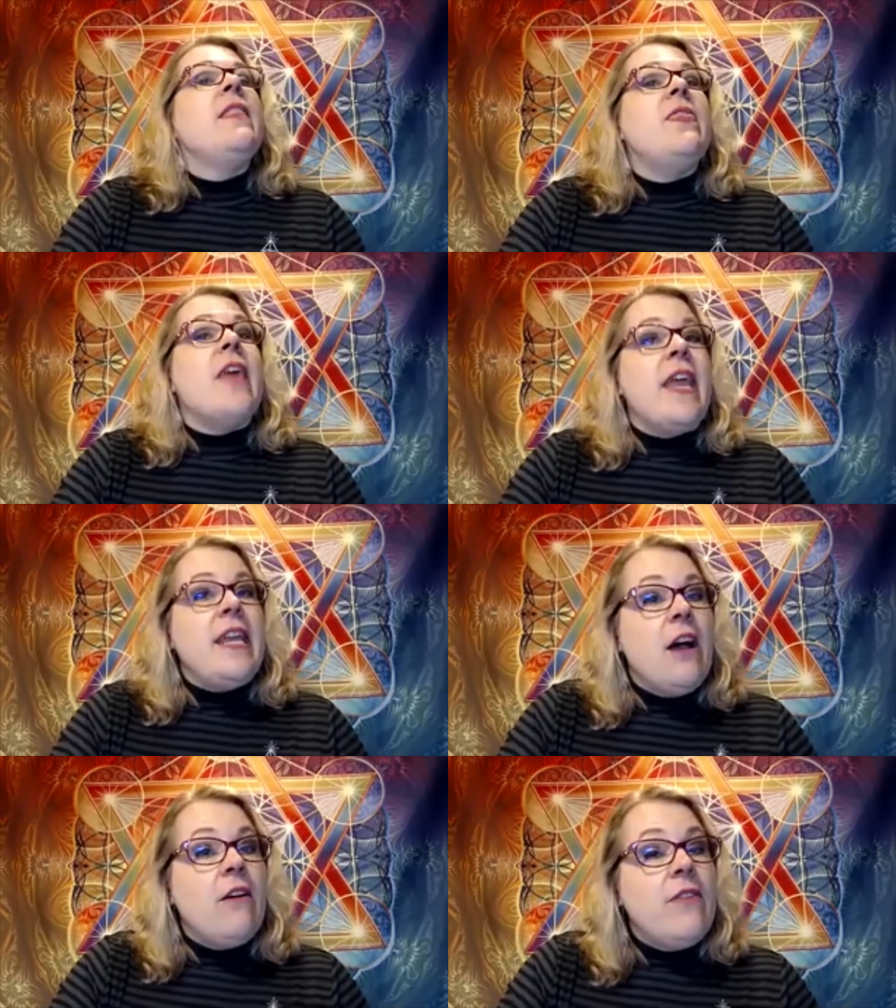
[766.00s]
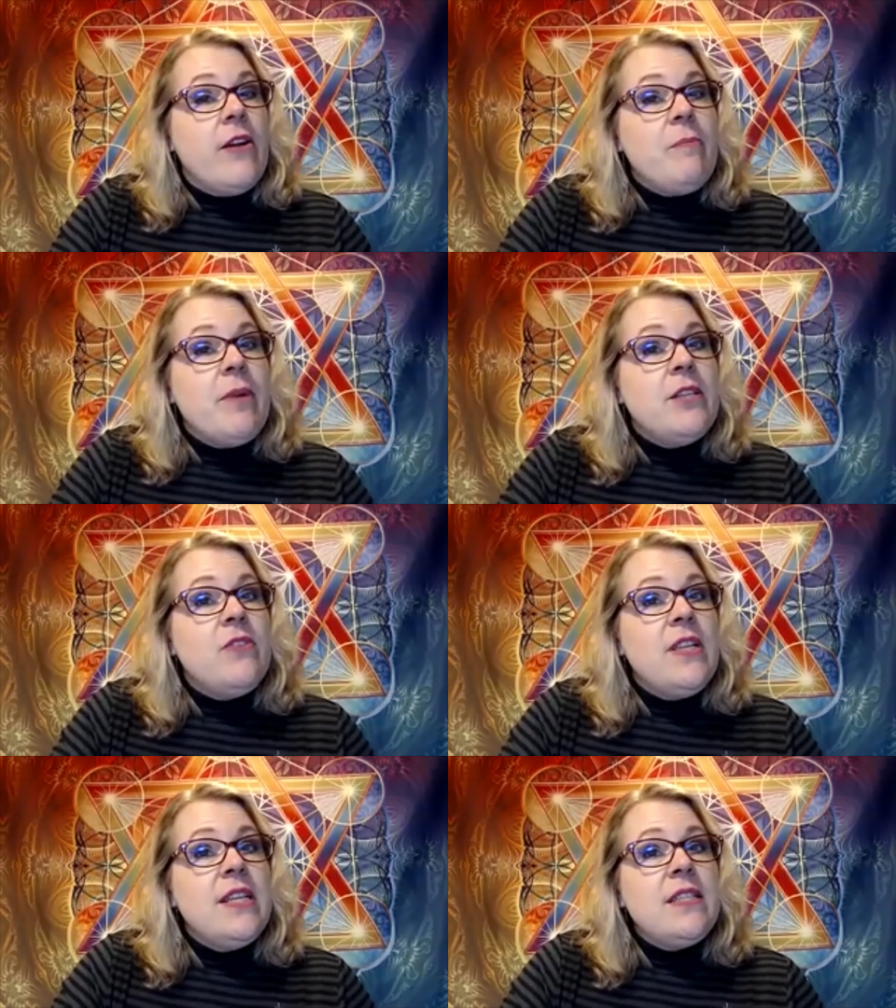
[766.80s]
Thank y'all very much
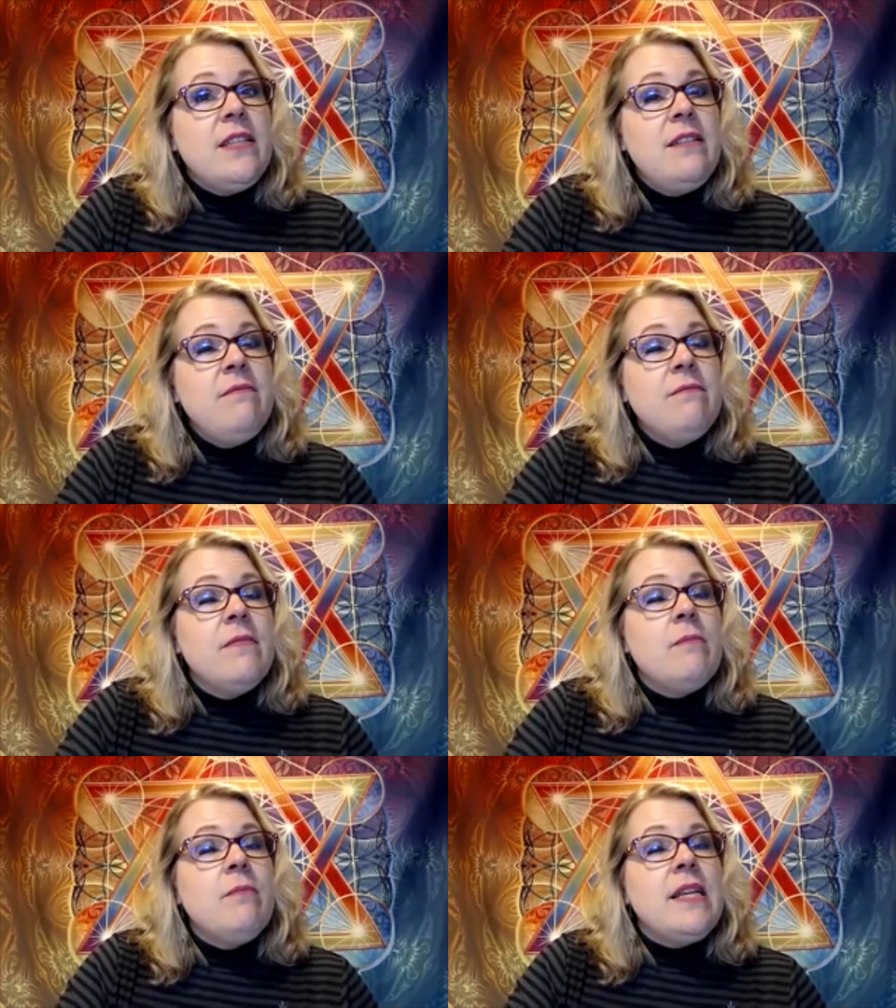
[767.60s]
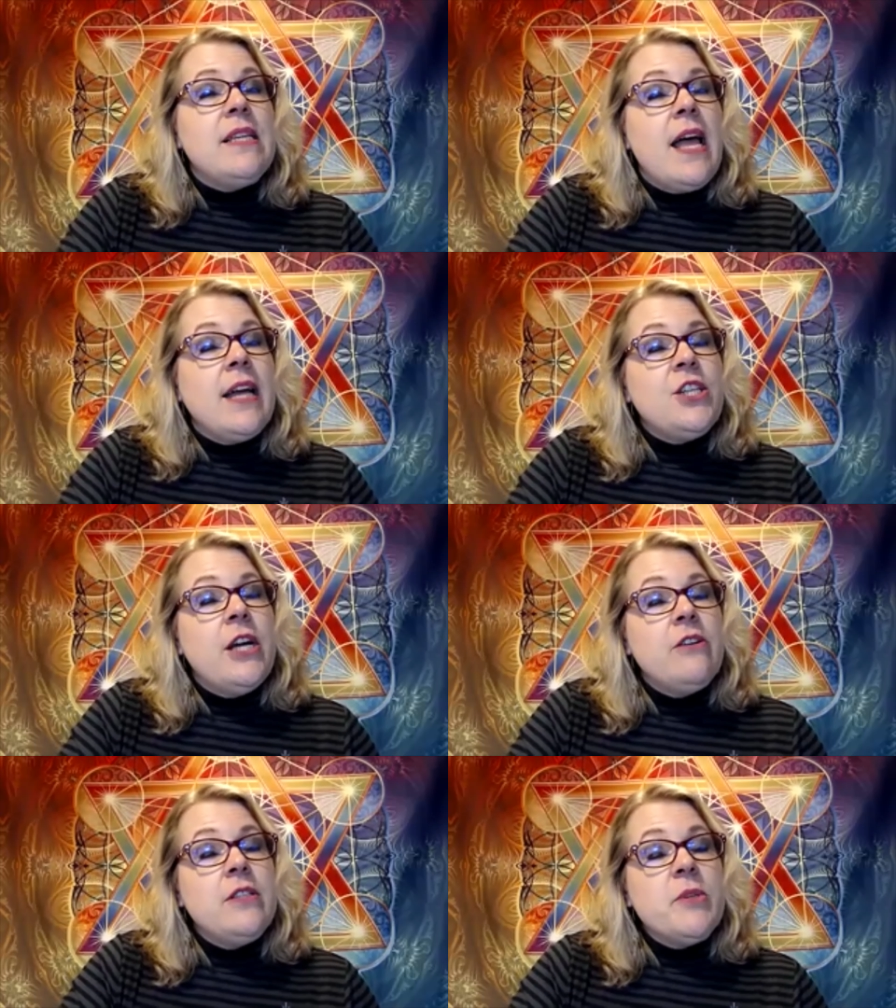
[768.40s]
for listening. Please like,
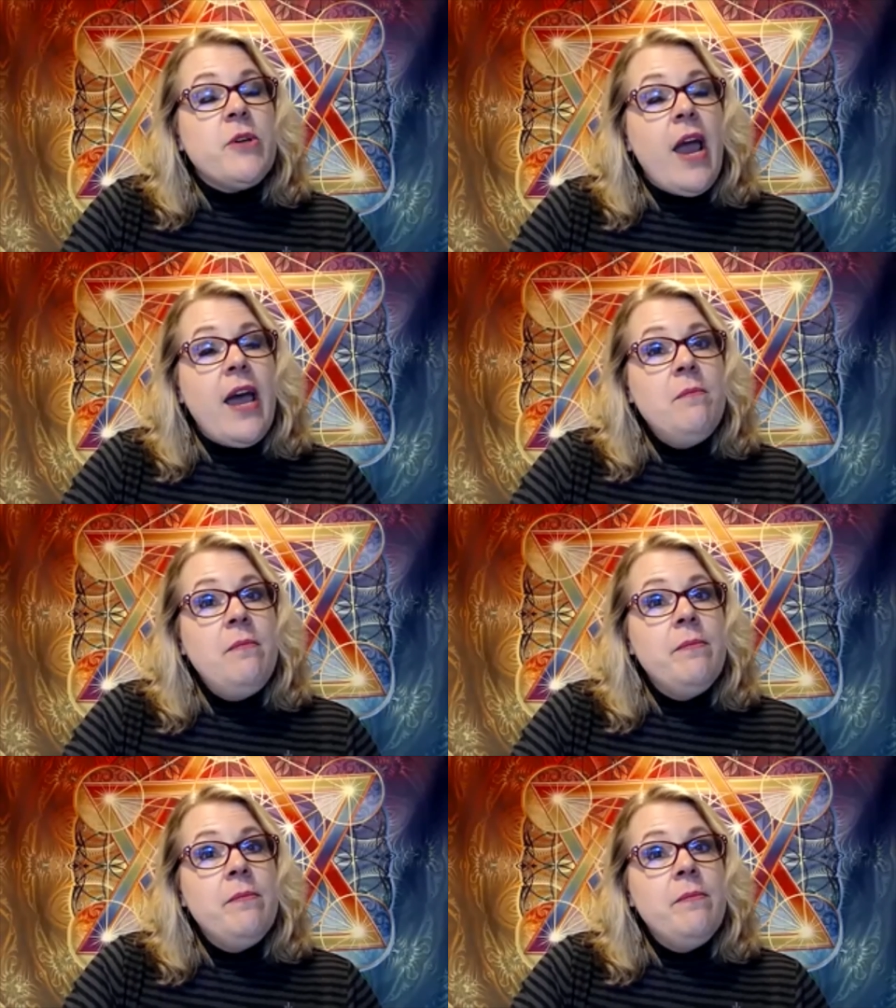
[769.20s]
share, and subscribe.